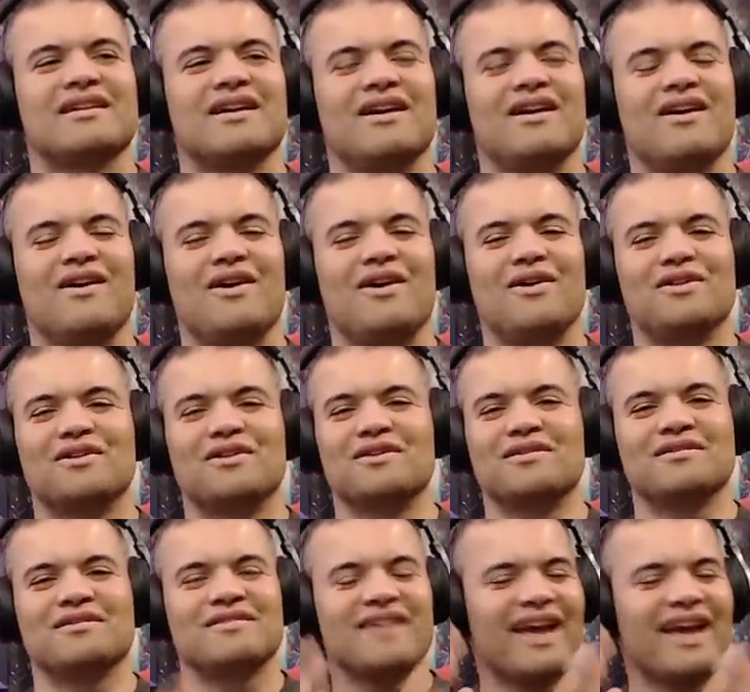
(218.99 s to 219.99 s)
All her
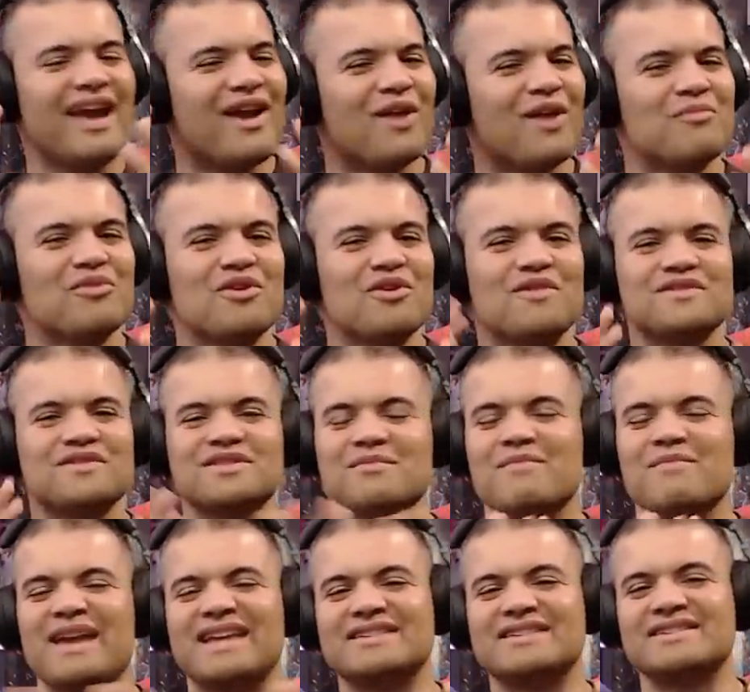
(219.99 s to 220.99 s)
hair moves
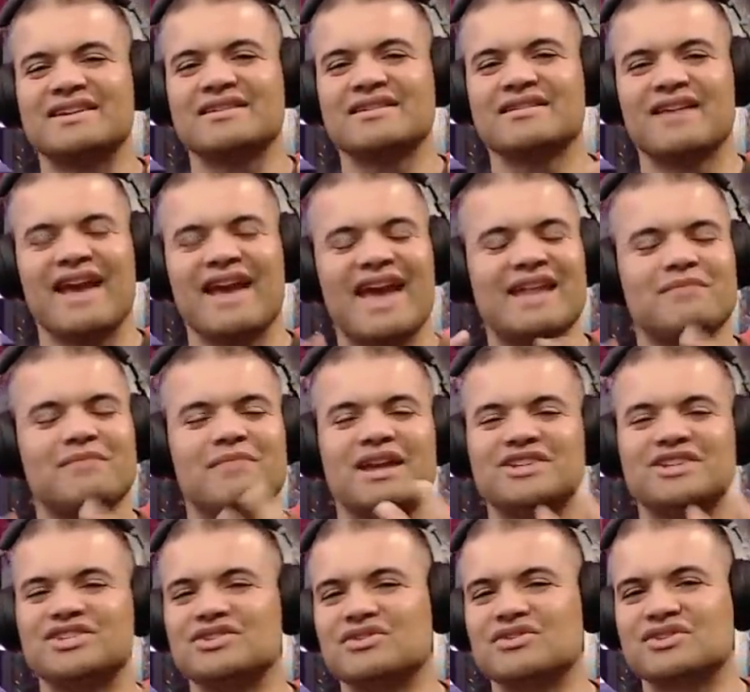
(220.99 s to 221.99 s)
amazing.
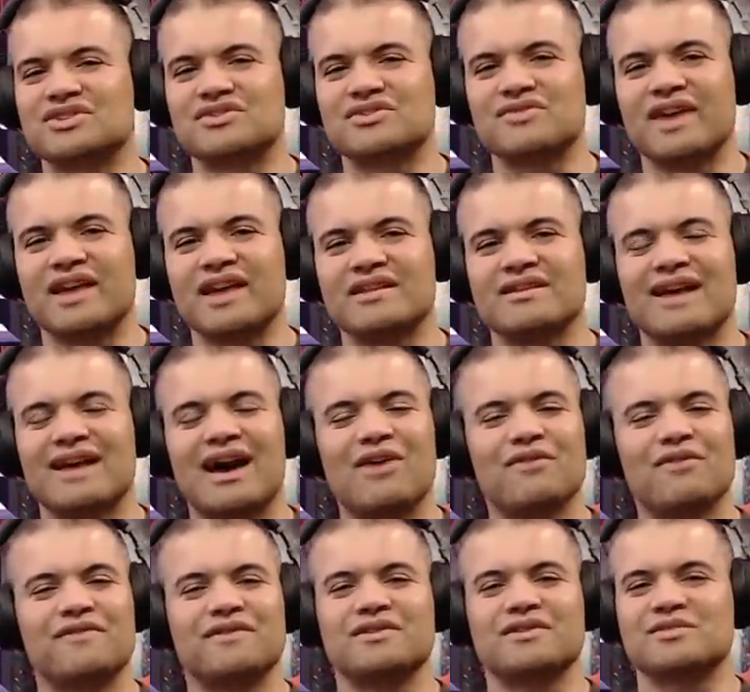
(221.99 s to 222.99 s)
Animation looks great.
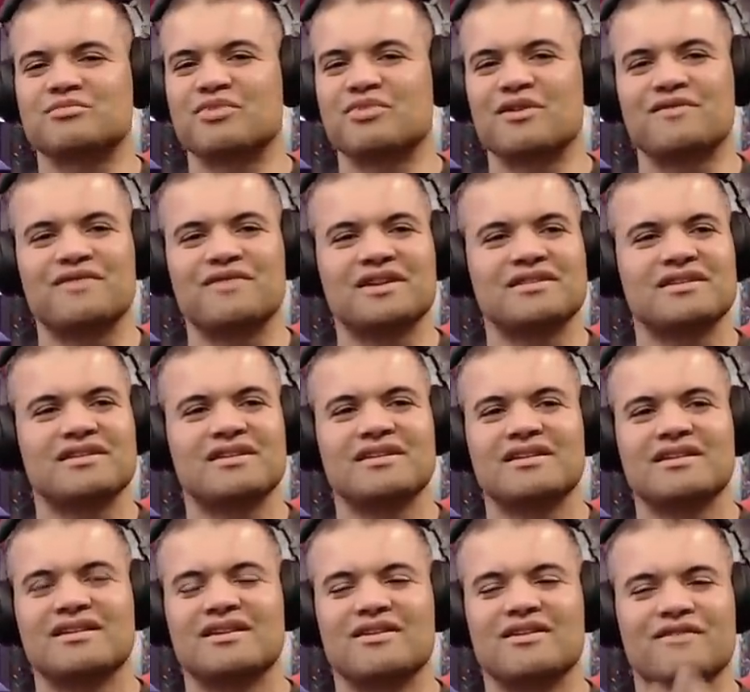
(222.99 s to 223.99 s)
Outfit looks perfect.
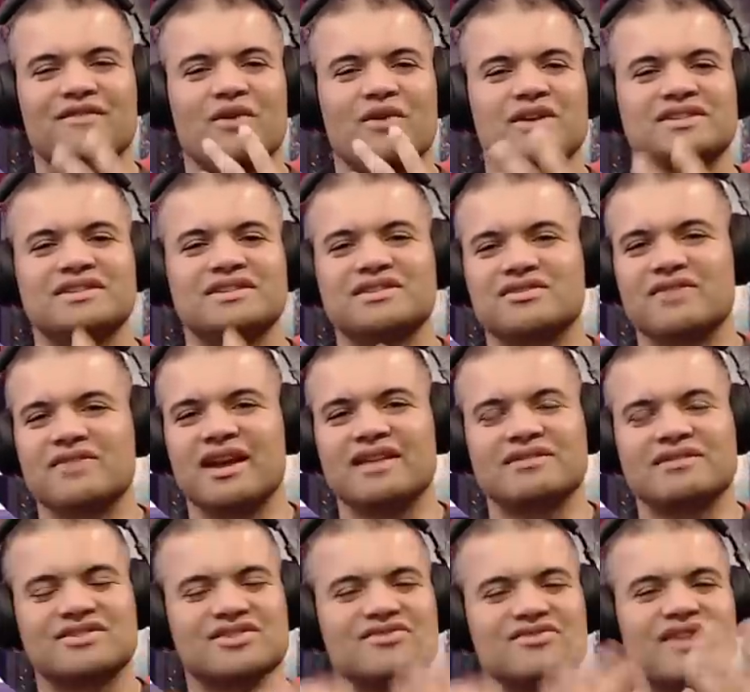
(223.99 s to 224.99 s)
Her voice is great.
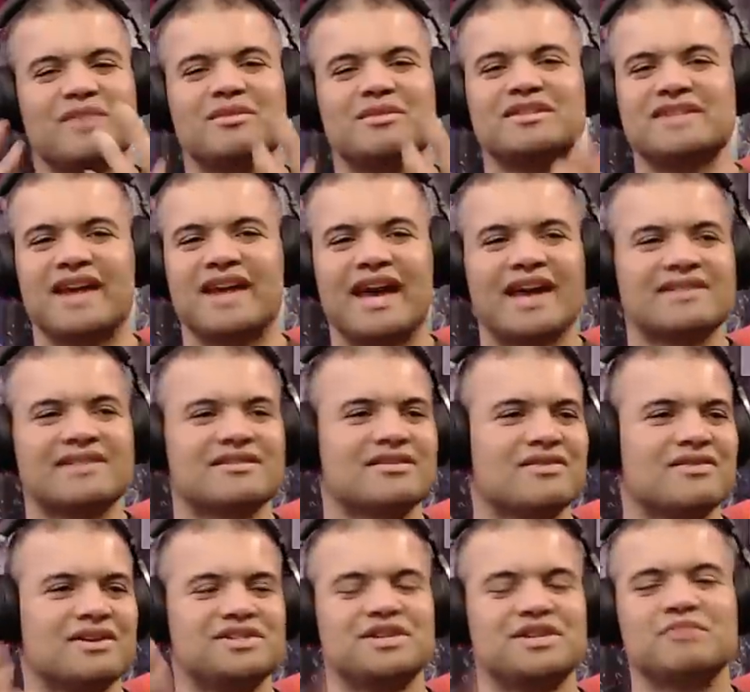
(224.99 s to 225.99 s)
Scream attacks,
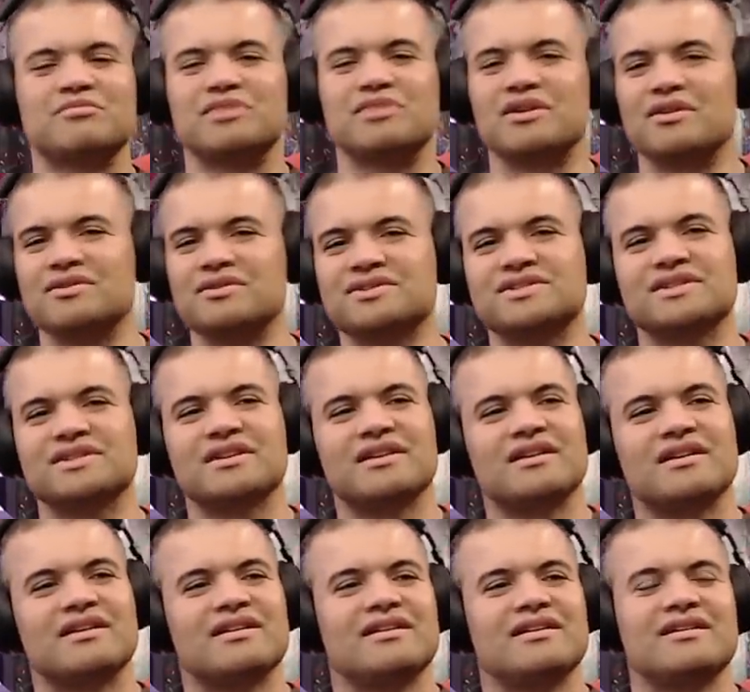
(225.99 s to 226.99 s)
crushing blows,
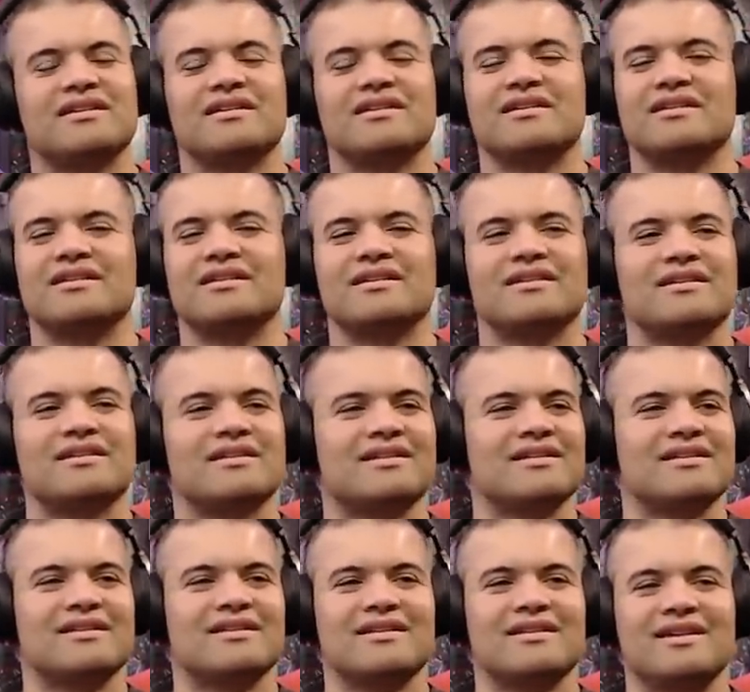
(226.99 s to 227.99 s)

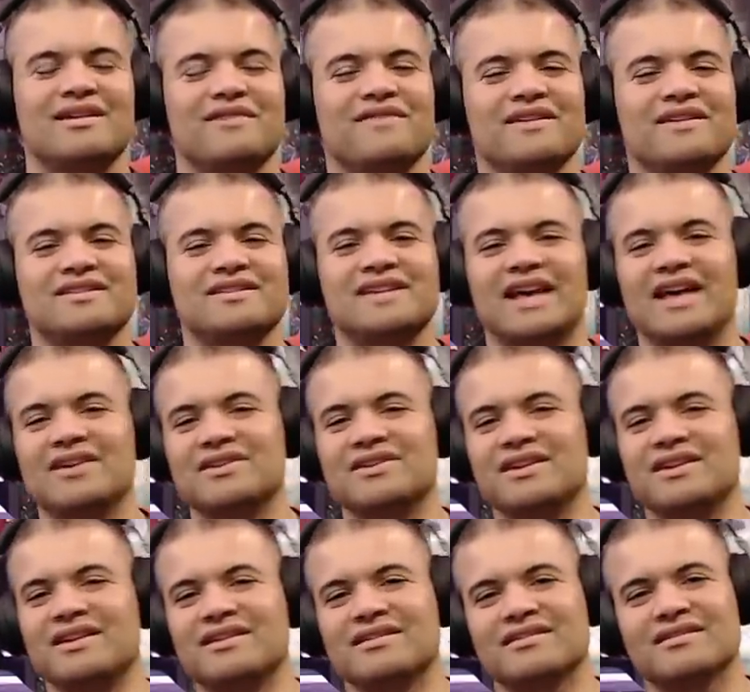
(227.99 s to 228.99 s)
and her
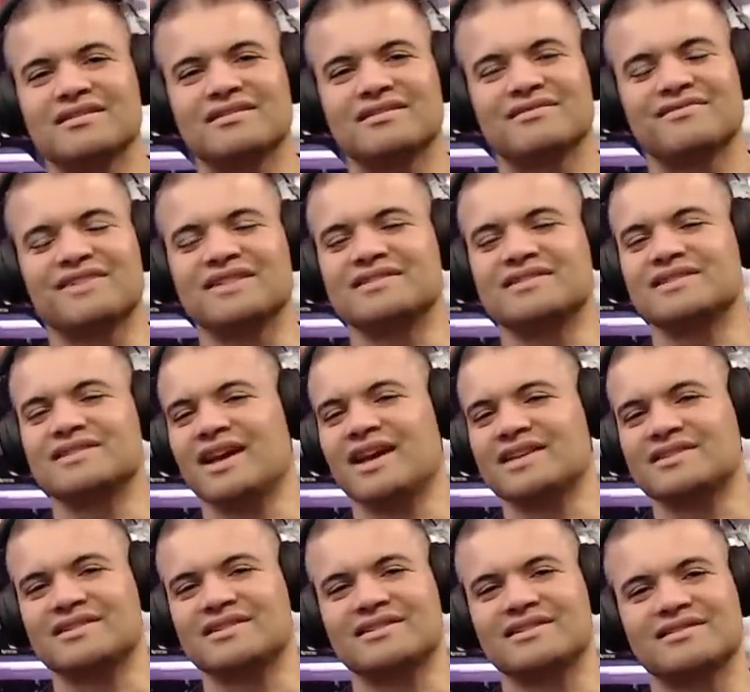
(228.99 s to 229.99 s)
fatality,
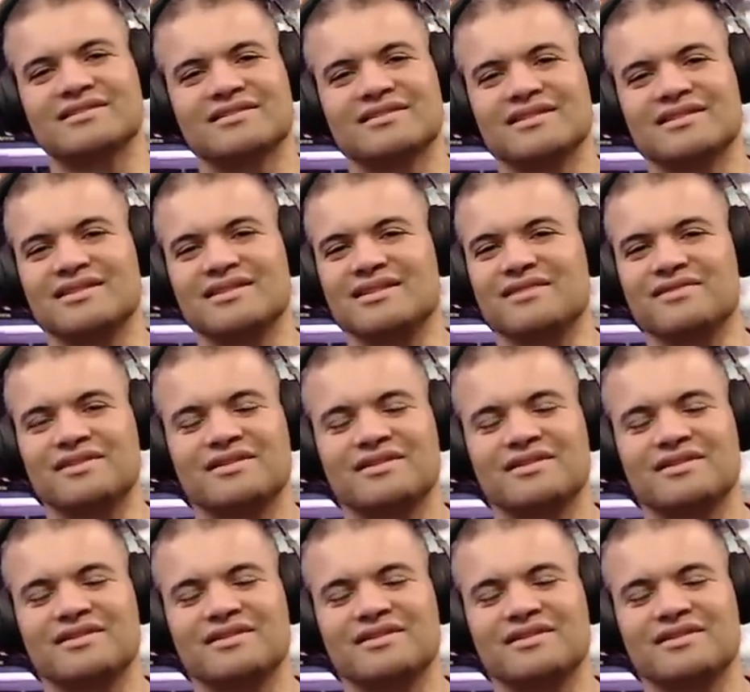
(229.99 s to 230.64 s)
fantastic. I love it.